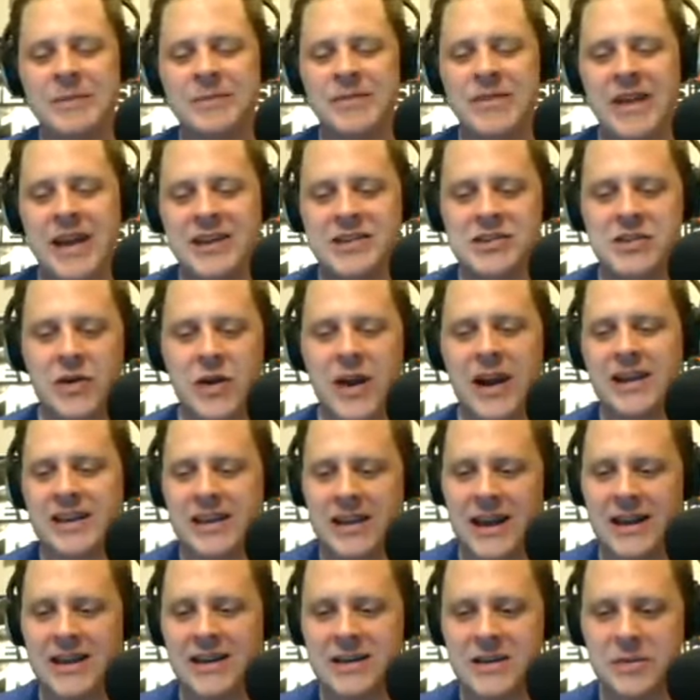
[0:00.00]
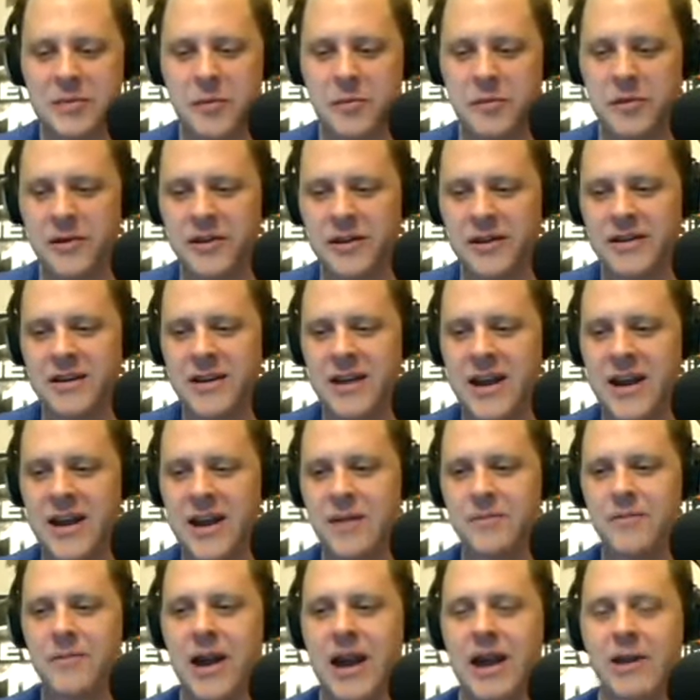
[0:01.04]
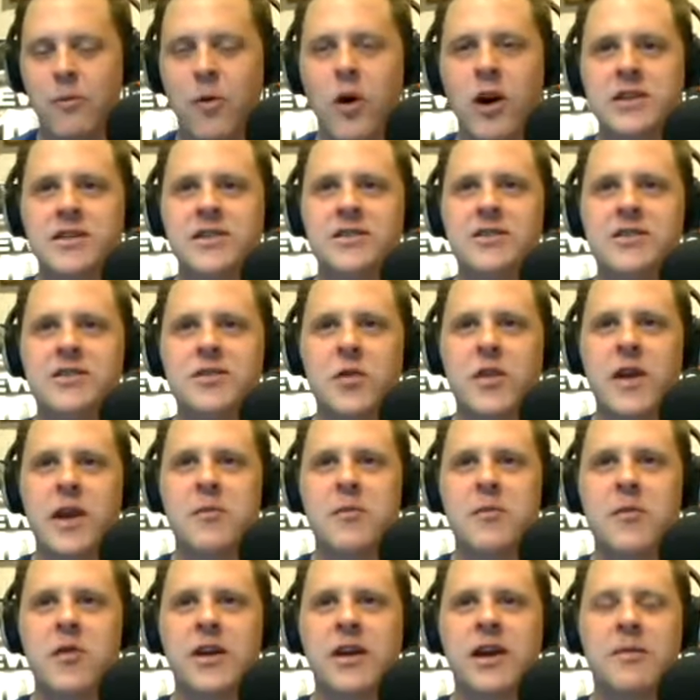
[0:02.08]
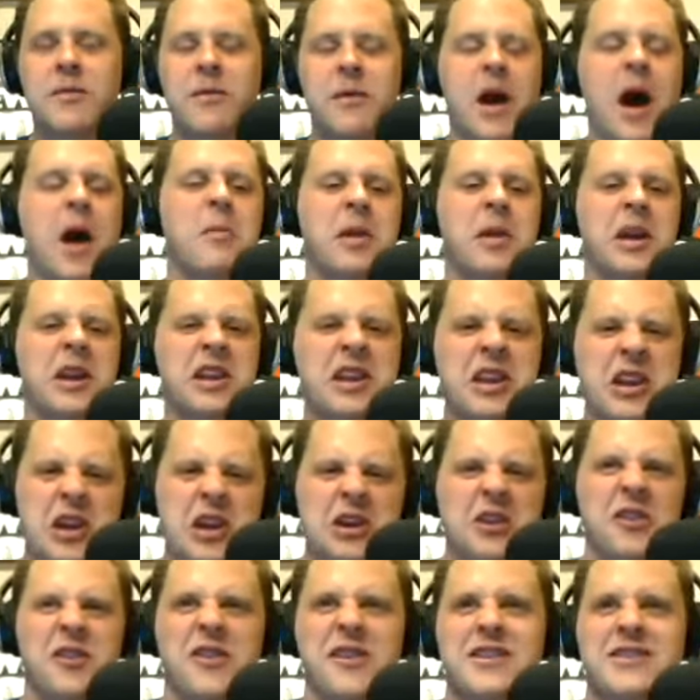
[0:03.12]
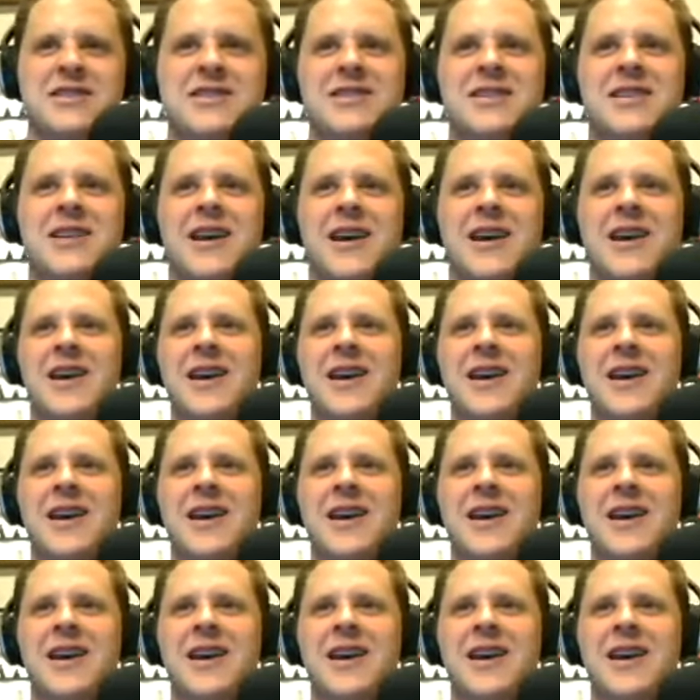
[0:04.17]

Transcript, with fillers: And so I got into Papillion and I'm, I walked in the door that morning. I'm, I'm going to kill this today.